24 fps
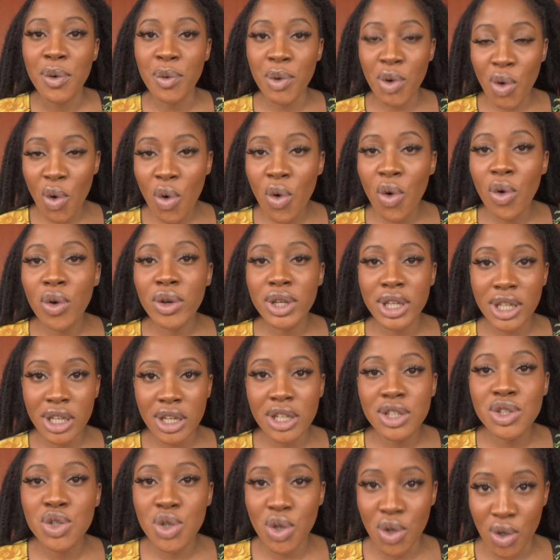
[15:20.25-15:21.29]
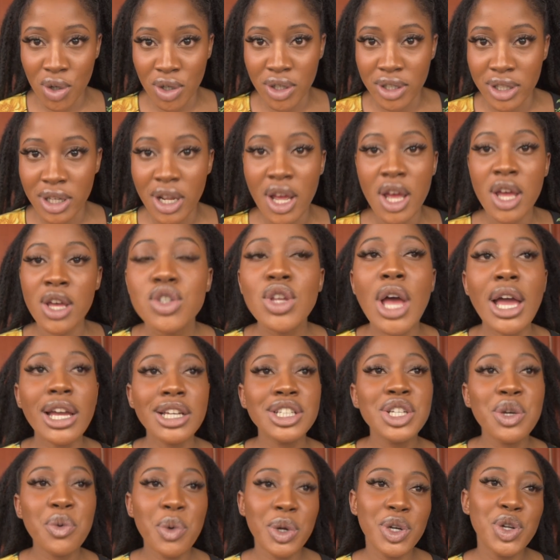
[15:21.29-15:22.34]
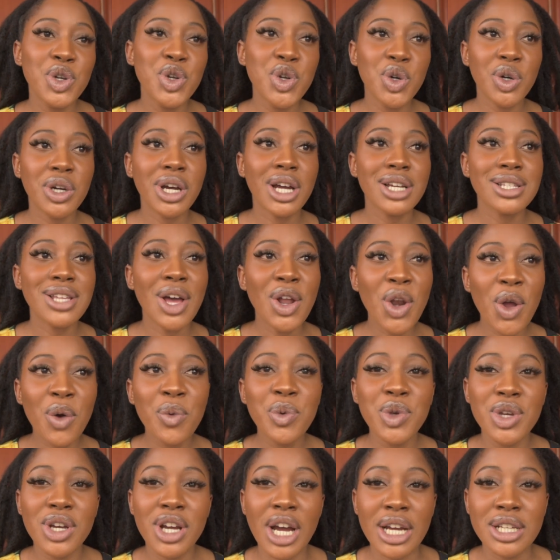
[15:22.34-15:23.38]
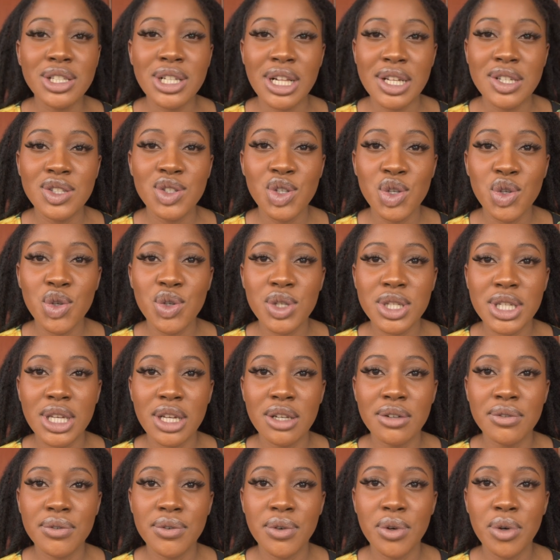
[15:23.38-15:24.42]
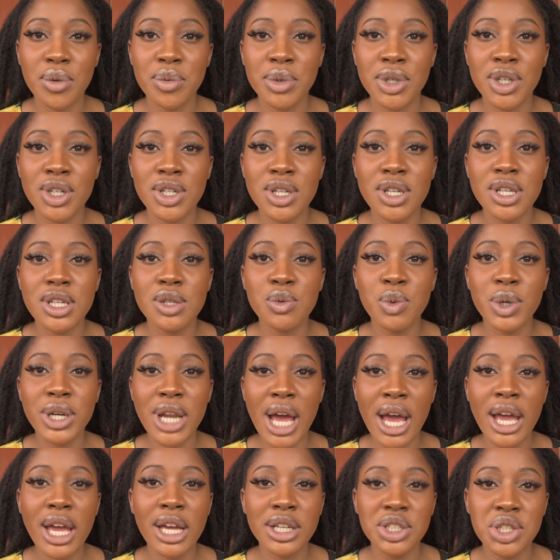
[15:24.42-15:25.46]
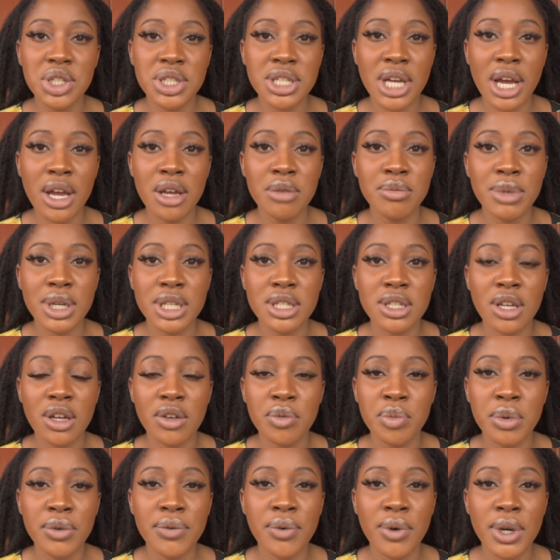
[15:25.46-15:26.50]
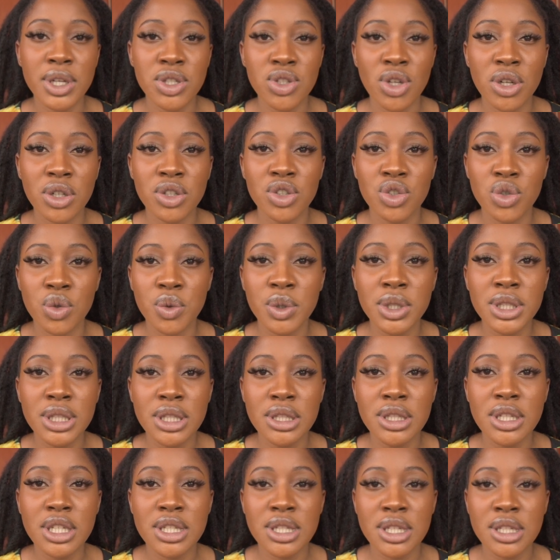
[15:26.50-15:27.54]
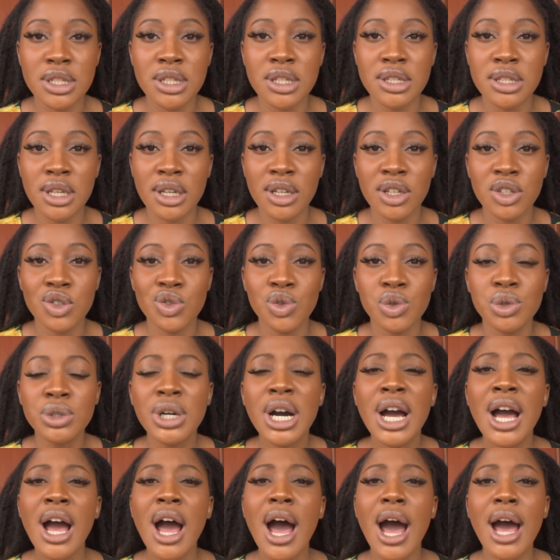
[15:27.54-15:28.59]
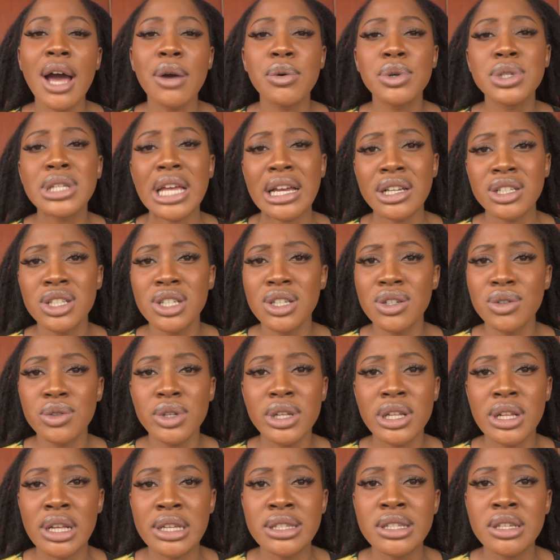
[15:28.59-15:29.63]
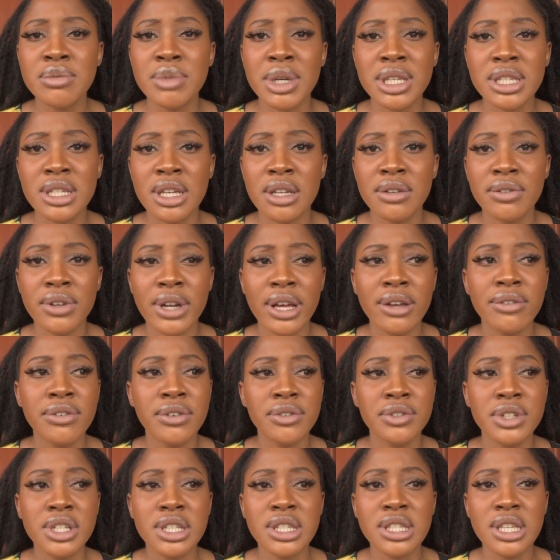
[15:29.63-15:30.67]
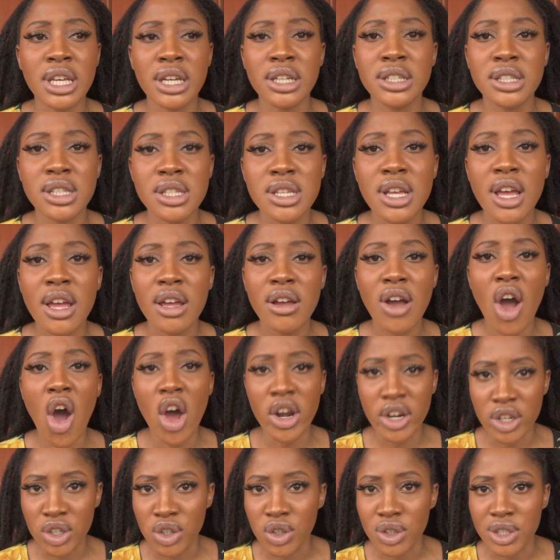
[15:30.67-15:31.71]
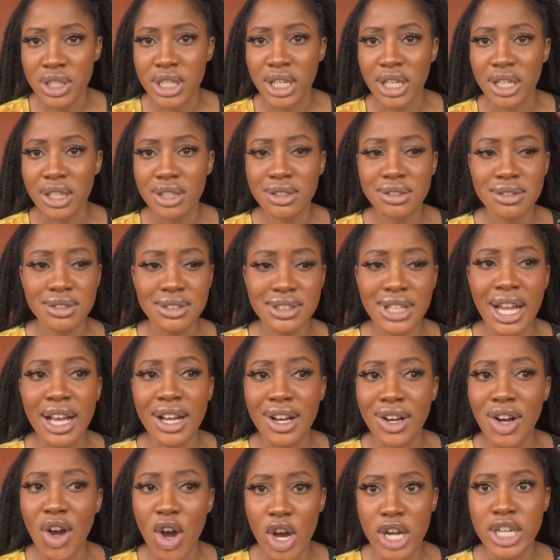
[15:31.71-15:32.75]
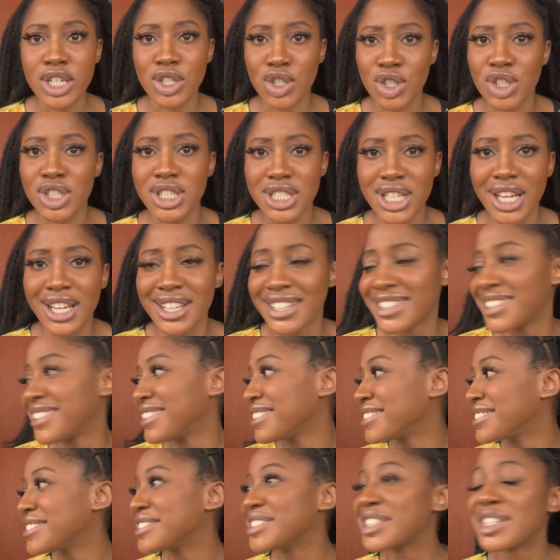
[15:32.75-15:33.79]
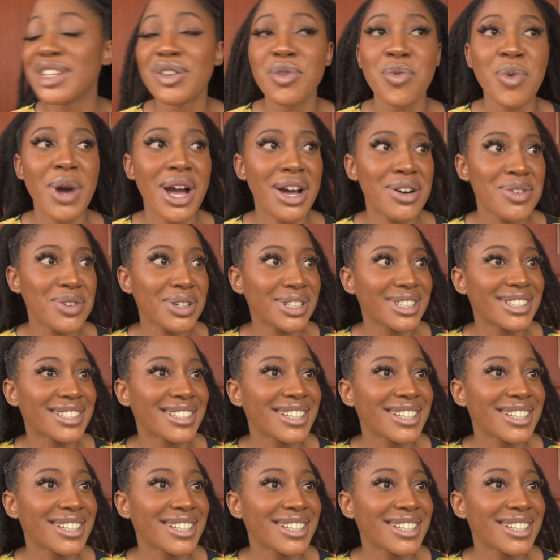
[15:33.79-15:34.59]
We're all here to learn. So I actually want to know, guys, how long were you guys cleansing your skin for? Because when I actually timed myself before I started doing the 60 second rule, I was actually only cleansing my skin for like 15 seconds on a good day. Like, on a good day. Wow.